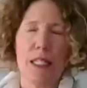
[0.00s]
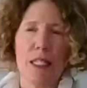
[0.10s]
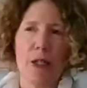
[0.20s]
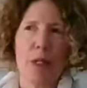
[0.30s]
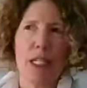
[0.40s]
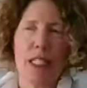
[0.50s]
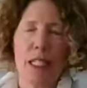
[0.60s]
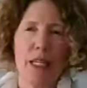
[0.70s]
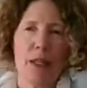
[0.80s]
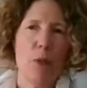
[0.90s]
you know, it's
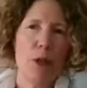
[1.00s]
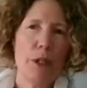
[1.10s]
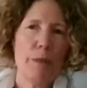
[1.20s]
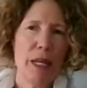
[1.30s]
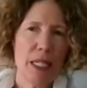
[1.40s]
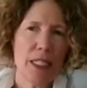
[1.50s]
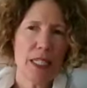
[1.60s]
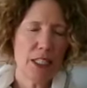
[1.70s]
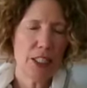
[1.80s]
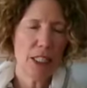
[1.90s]
like the word
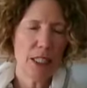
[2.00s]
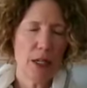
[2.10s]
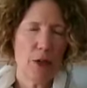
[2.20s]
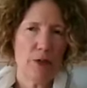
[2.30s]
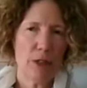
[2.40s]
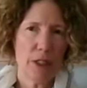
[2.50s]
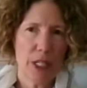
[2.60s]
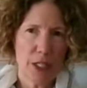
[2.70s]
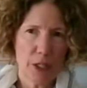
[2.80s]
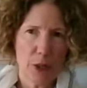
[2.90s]
meditation over
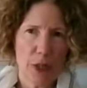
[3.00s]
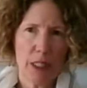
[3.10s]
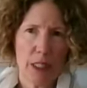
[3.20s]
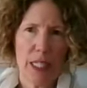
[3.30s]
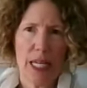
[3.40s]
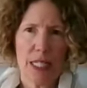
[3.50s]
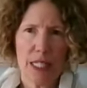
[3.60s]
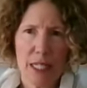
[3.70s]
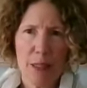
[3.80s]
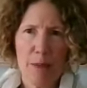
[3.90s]
historically
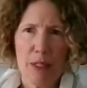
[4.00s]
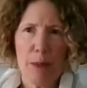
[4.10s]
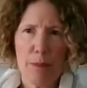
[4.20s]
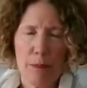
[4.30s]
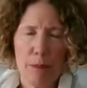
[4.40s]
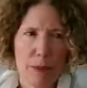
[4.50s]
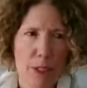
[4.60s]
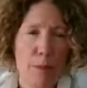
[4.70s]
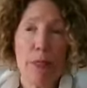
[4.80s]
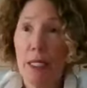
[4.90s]
has seemed to,
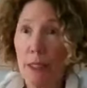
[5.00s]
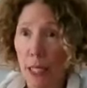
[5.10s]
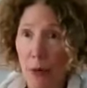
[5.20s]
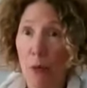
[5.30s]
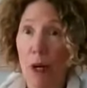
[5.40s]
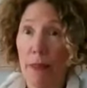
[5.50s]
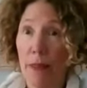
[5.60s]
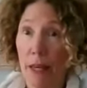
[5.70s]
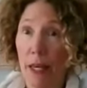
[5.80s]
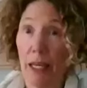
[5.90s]
to mean like one
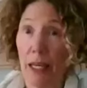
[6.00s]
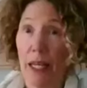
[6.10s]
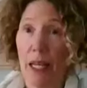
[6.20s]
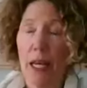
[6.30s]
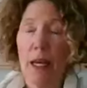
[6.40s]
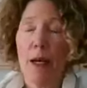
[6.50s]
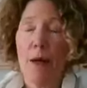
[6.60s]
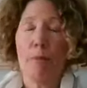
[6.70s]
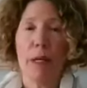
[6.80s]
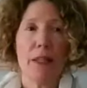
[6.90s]
thing,
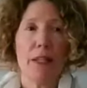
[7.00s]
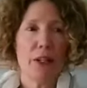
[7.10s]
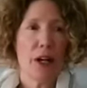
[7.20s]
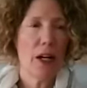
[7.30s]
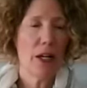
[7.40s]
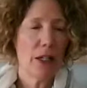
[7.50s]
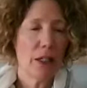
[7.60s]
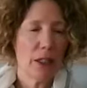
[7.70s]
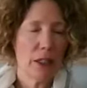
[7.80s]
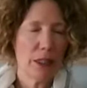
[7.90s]
but there
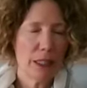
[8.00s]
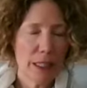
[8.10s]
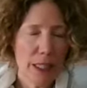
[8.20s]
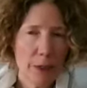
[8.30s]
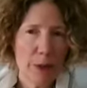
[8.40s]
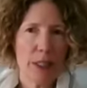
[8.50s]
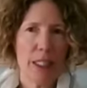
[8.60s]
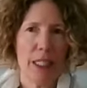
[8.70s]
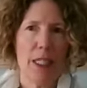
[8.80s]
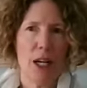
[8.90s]
are
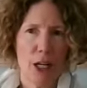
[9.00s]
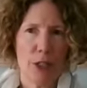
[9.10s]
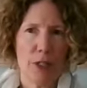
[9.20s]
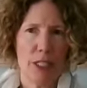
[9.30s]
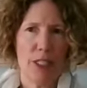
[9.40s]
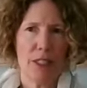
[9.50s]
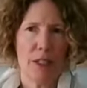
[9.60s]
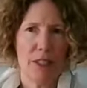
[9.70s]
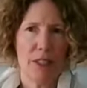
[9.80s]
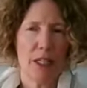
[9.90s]
literally hundreds
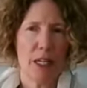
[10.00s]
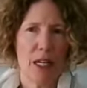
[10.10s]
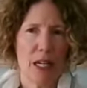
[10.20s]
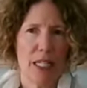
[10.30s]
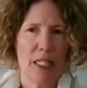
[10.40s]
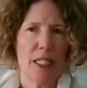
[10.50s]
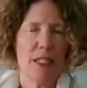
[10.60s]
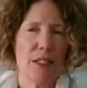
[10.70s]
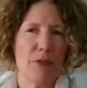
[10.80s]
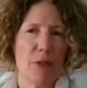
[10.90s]
of different kinds
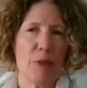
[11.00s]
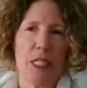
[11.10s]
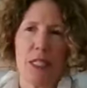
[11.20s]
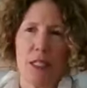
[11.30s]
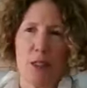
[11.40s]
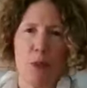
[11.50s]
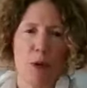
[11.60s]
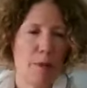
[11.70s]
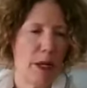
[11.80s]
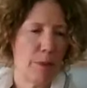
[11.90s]
and different reasons
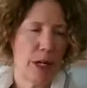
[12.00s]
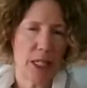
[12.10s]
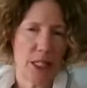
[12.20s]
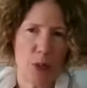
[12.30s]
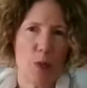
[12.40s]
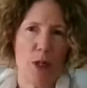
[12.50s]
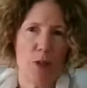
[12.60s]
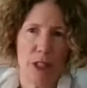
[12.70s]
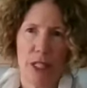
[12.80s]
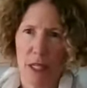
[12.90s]
one might practice one
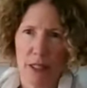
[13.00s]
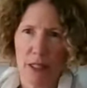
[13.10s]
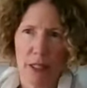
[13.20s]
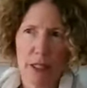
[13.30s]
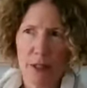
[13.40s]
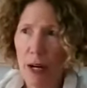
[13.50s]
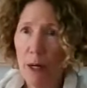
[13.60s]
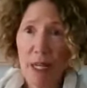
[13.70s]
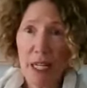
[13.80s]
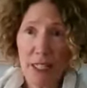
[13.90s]
over the other. And there
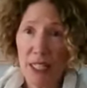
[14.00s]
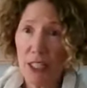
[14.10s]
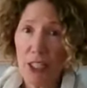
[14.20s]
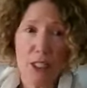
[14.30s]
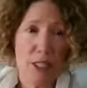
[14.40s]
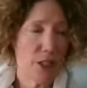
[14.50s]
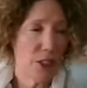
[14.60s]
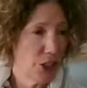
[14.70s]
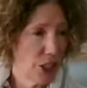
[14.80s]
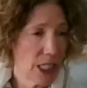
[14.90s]
are meditations that
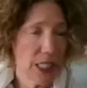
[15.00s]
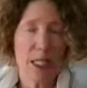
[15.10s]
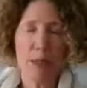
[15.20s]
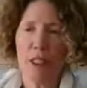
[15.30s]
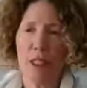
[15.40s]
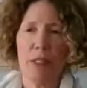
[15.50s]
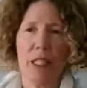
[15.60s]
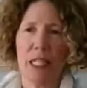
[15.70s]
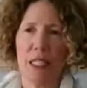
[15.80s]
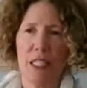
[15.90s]
are just aimed at
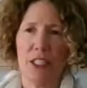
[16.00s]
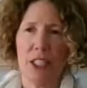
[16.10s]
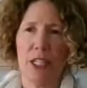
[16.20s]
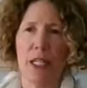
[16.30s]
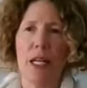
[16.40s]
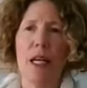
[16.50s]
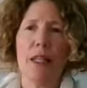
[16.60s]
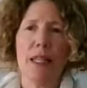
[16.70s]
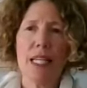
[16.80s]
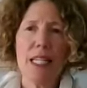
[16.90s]
relaxation.
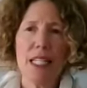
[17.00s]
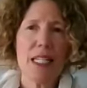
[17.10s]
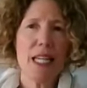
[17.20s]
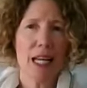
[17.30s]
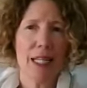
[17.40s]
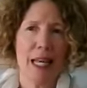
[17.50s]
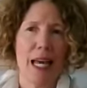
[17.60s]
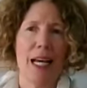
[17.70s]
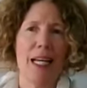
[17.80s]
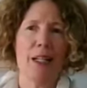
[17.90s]
This is not
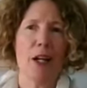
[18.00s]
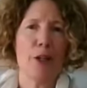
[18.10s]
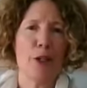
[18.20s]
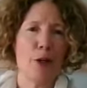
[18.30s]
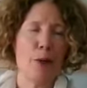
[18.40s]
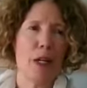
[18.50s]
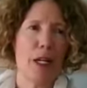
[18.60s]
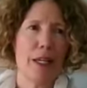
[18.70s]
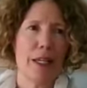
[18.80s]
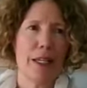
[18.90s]
that, although